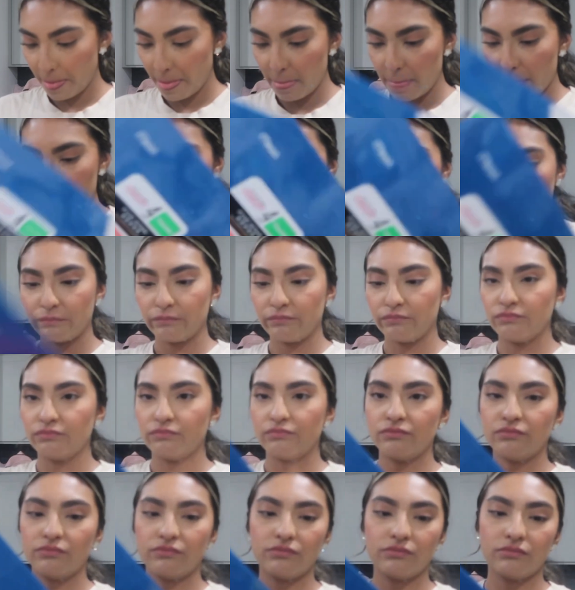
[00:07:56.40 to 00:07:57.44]

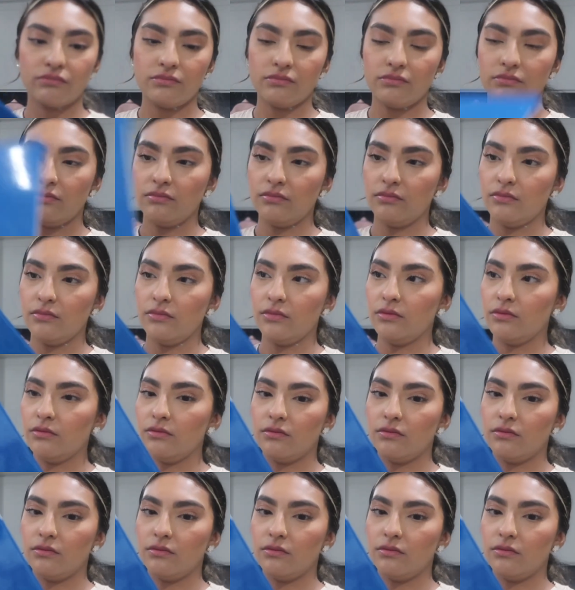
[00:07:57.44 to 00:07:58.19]
Nothing is said.